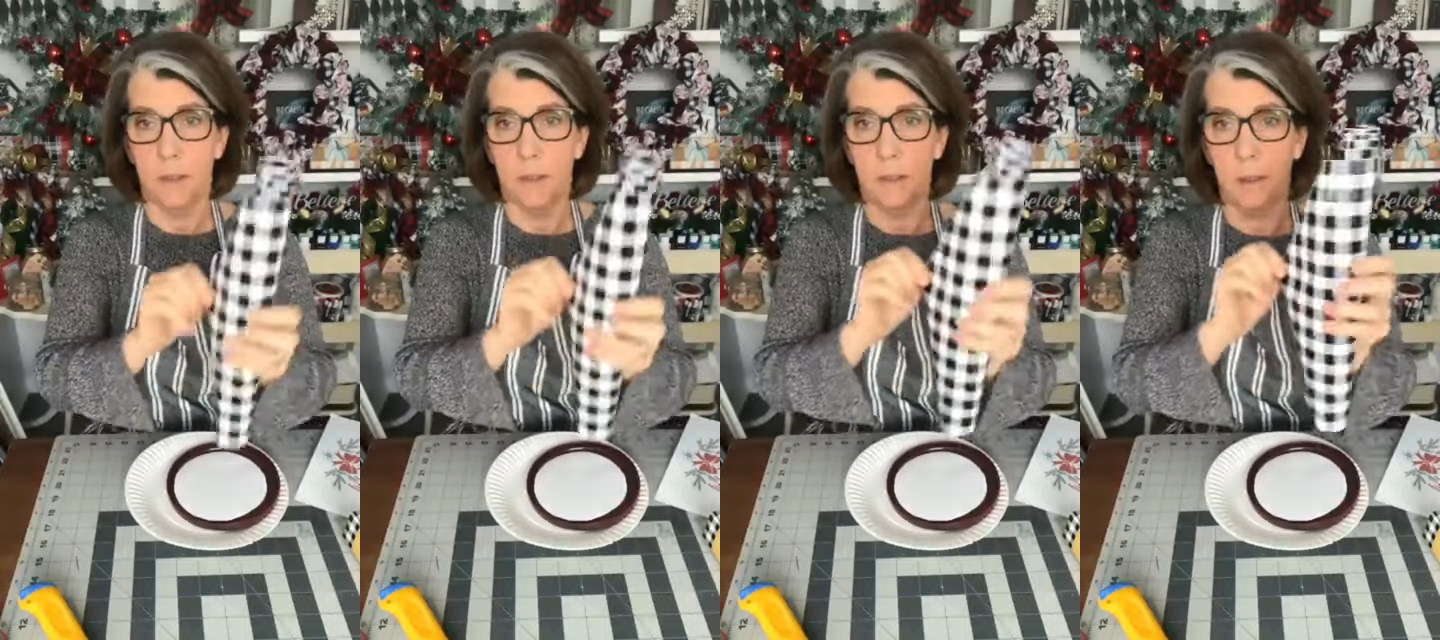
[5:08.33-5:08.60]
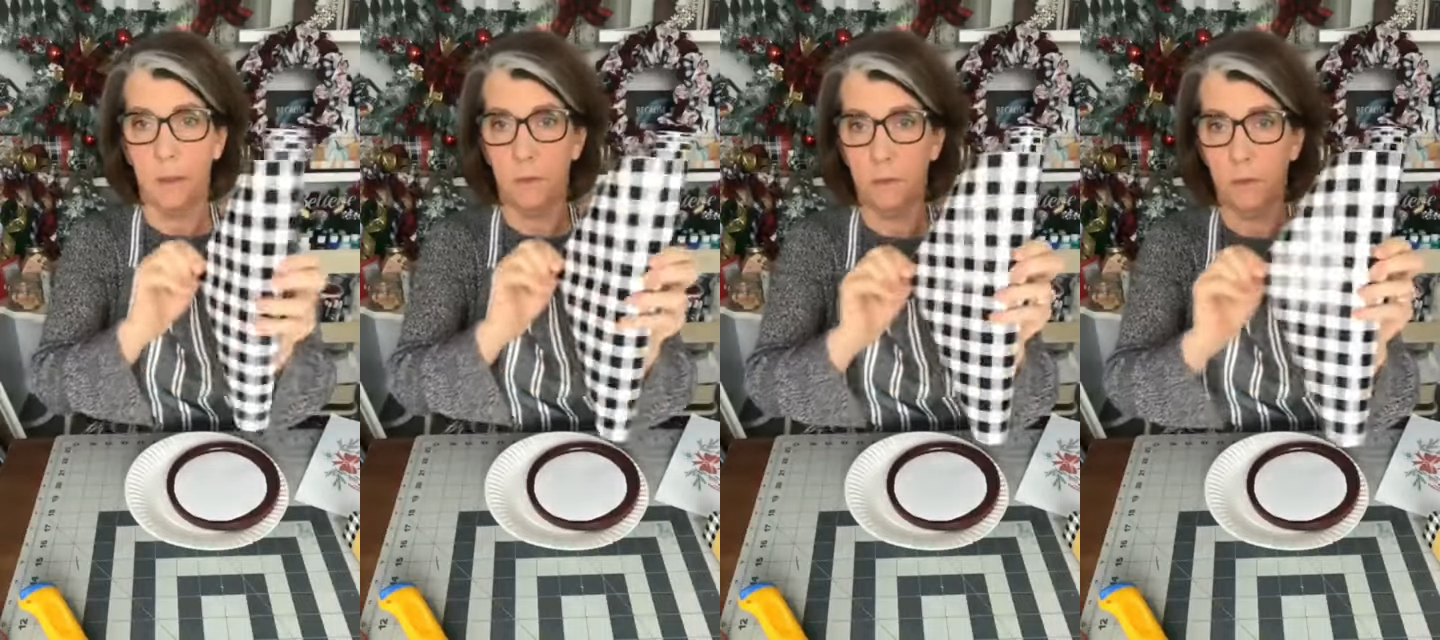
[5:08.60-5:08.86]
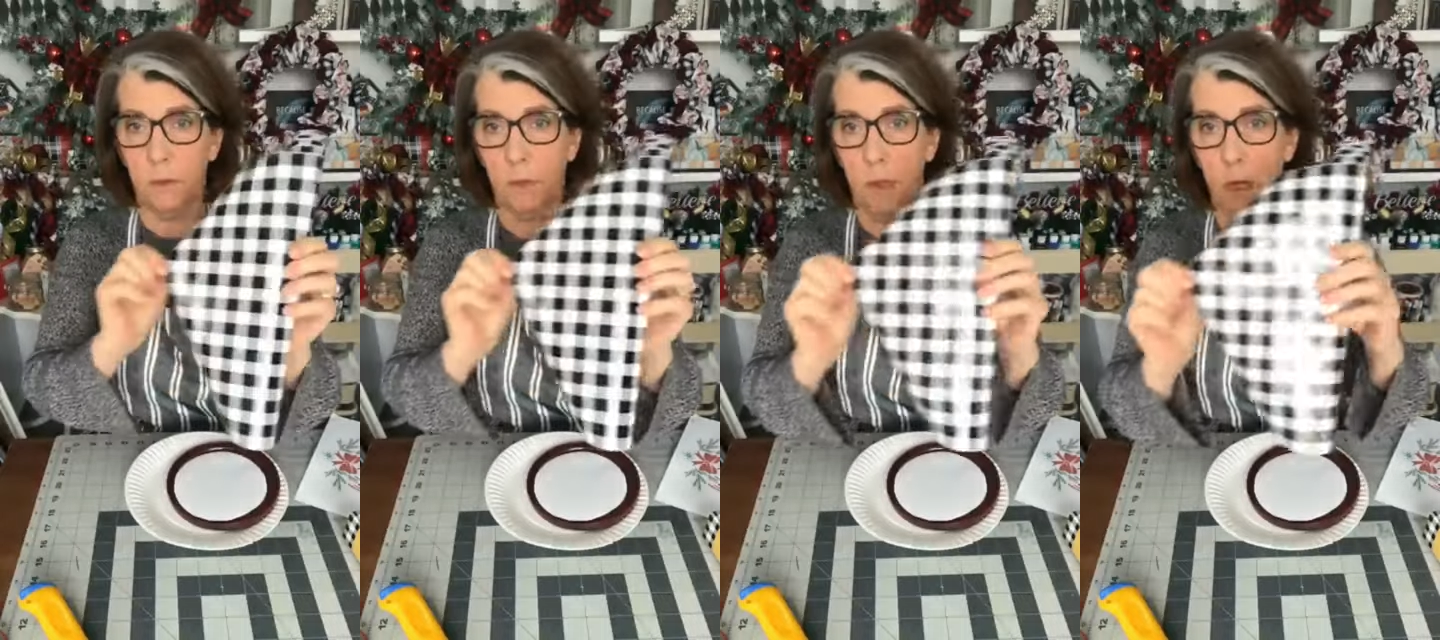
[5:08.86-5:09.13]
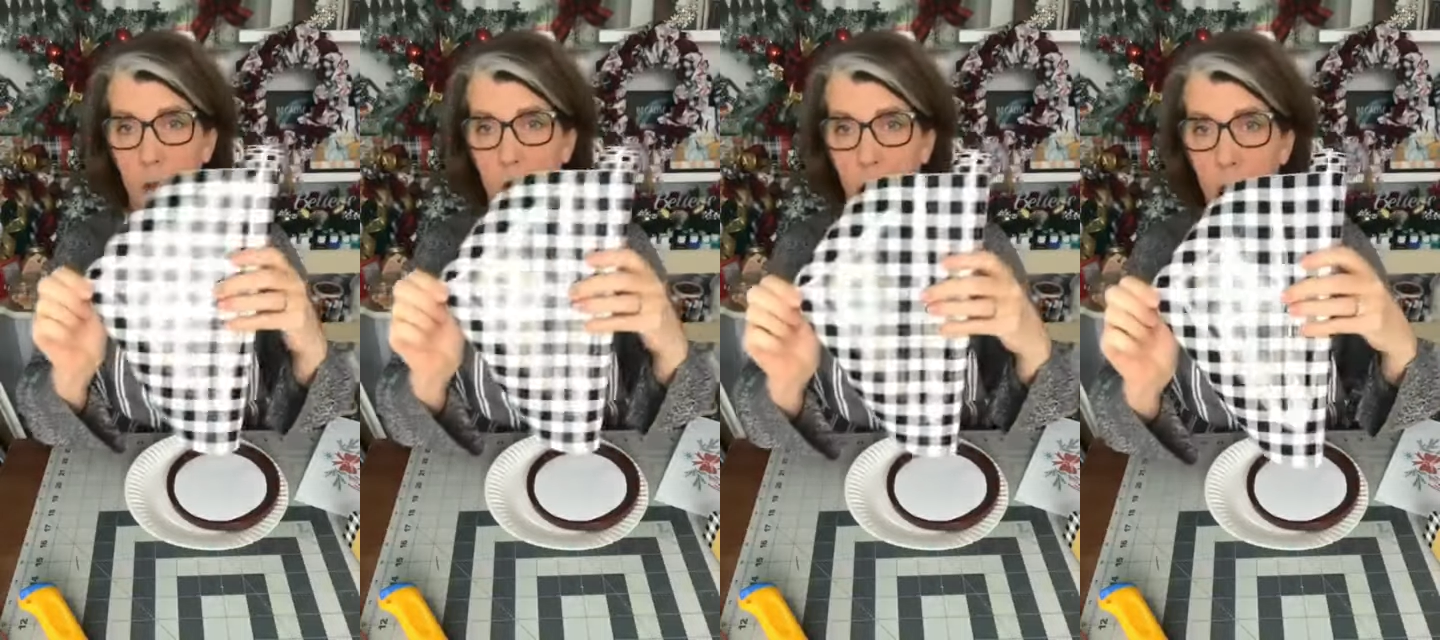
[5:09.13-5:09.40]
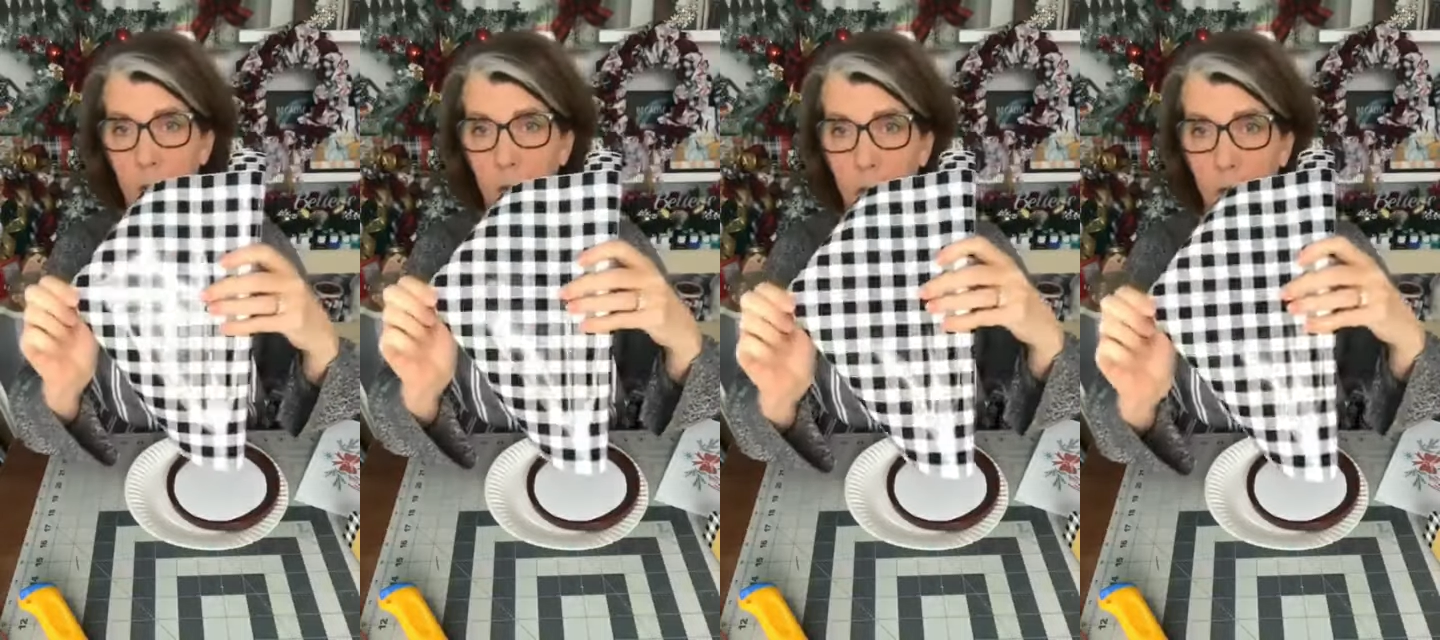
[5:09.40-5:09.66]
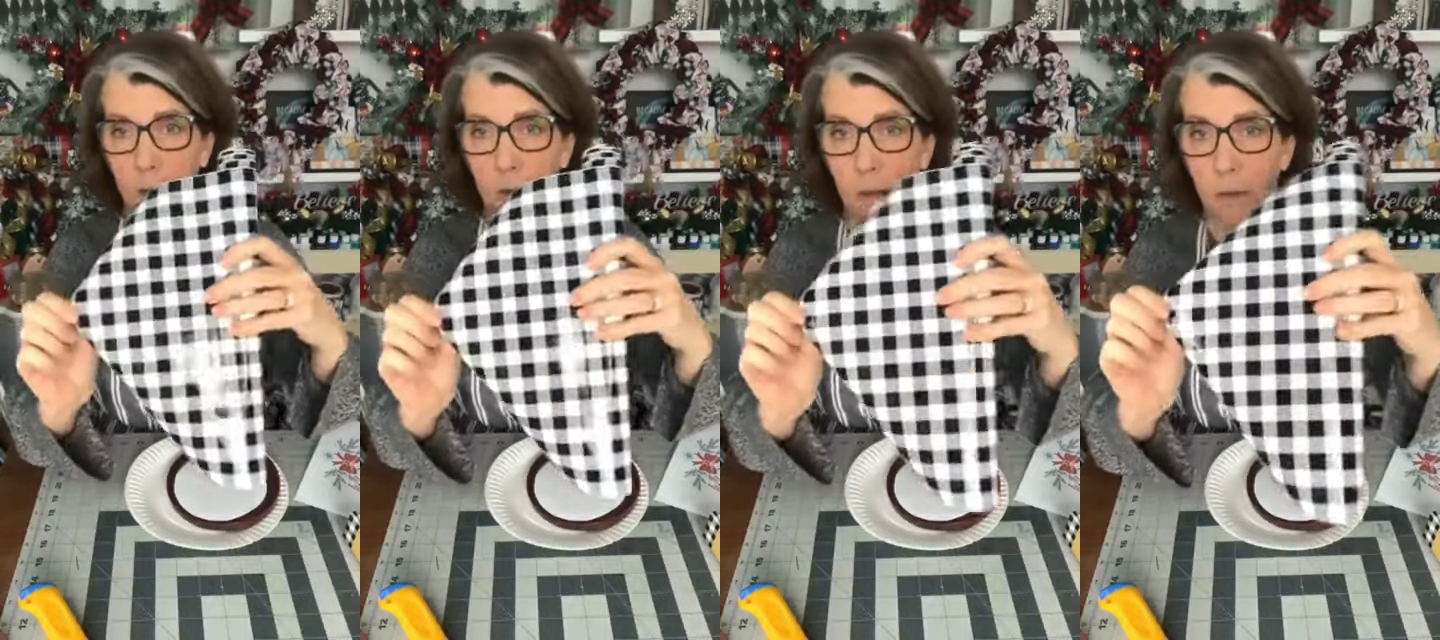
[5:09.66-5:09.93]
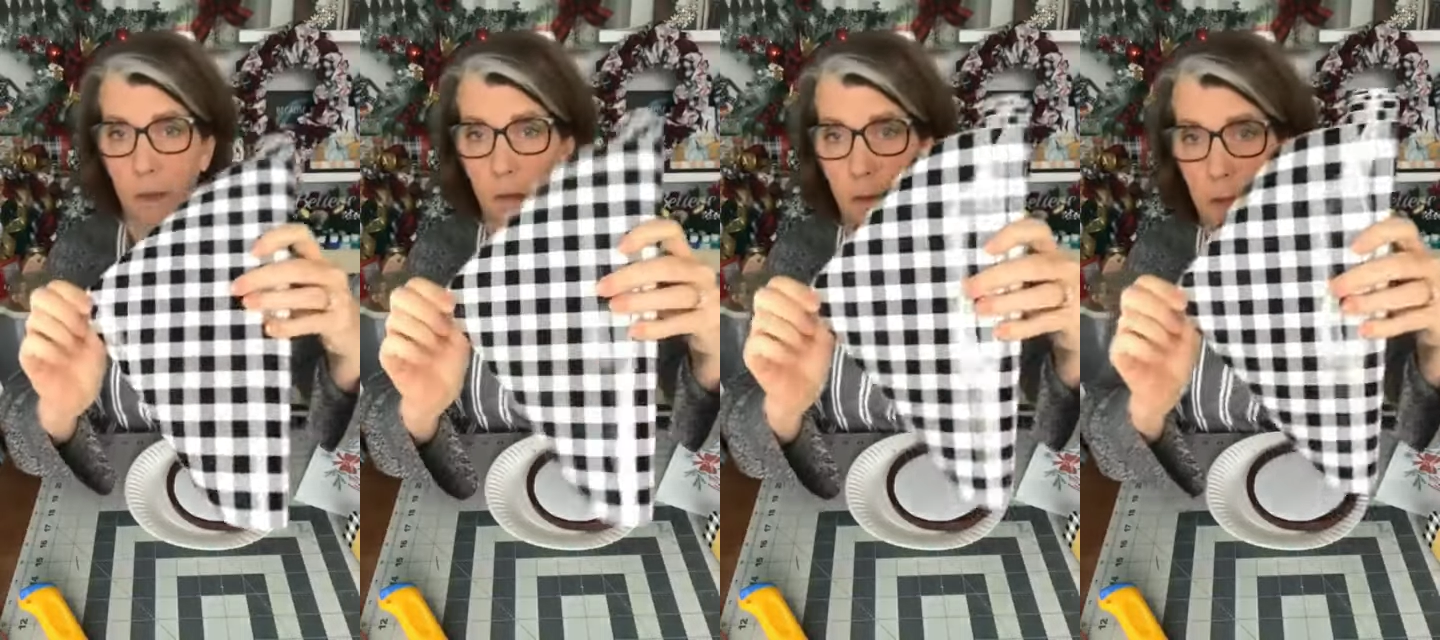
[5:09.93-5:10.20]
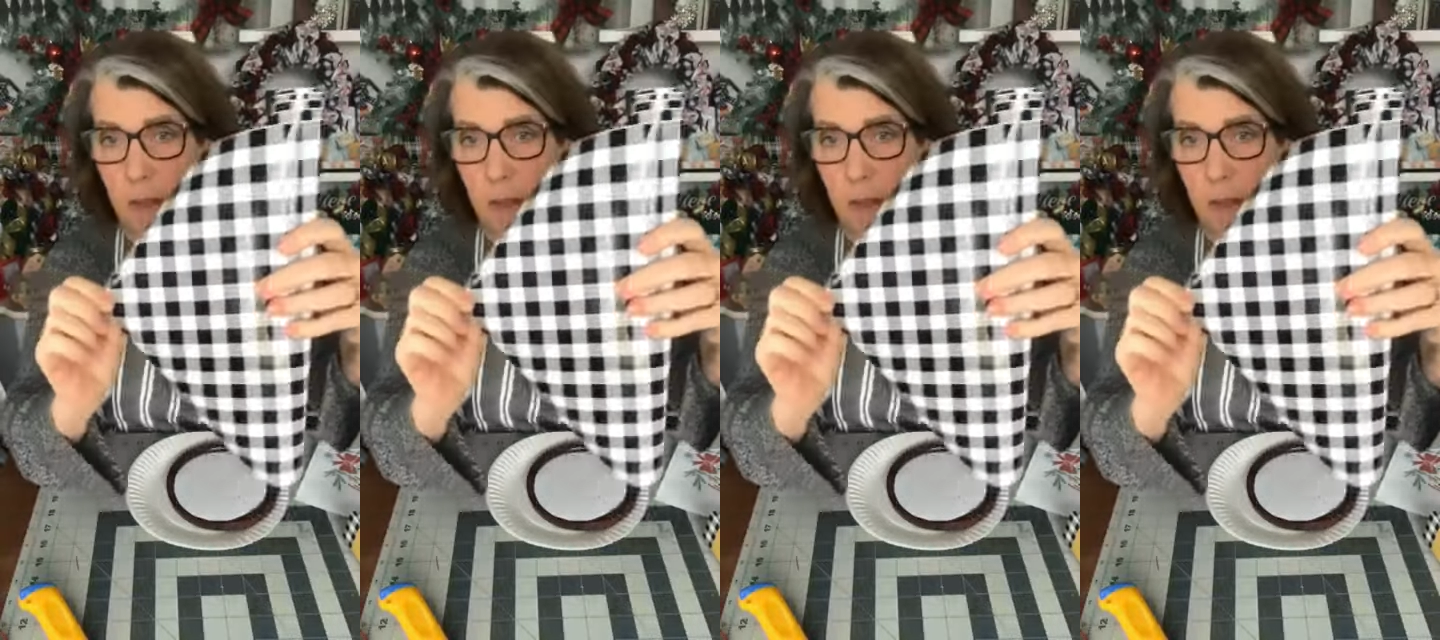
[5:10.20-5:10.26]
So, all